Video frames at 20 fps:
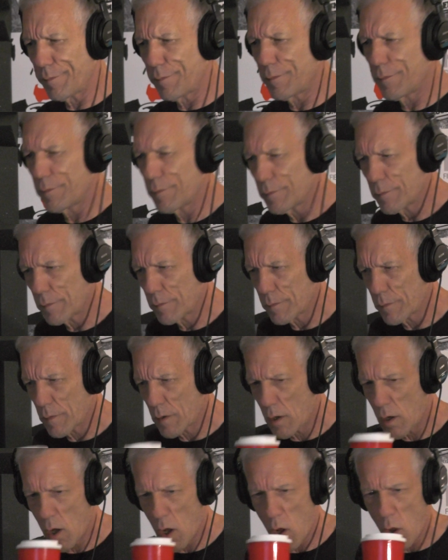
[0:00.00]

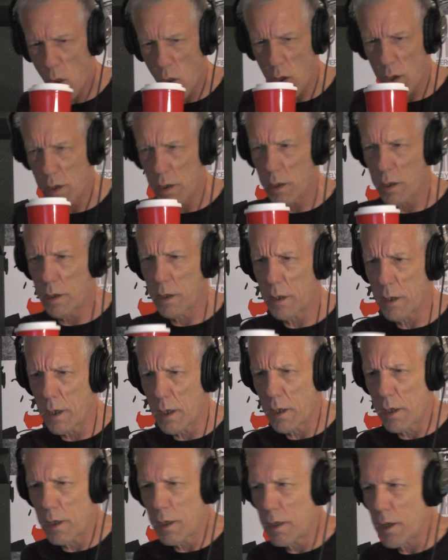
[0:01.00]
I was growing up in
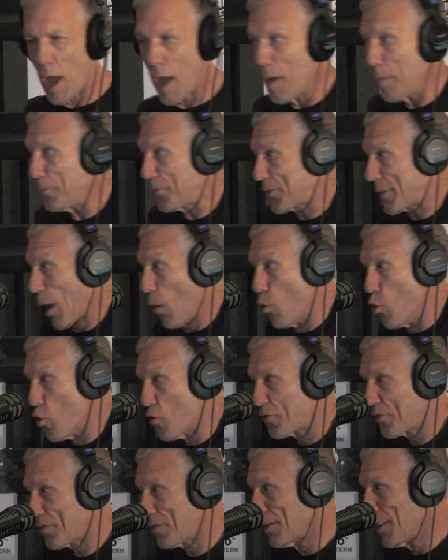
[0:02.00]
Hempstead, which is
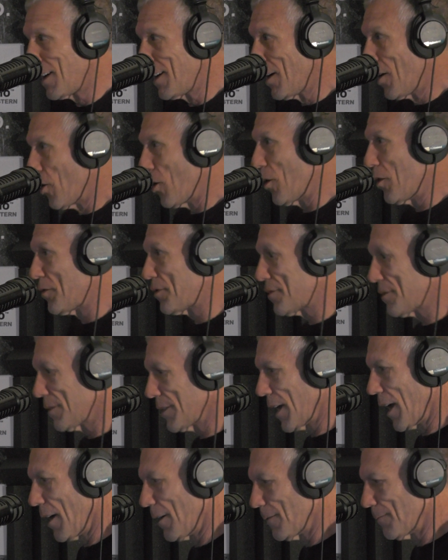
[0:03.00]
actually the
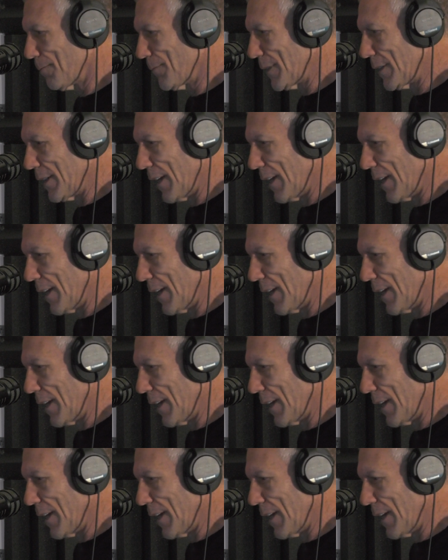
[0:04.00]
center.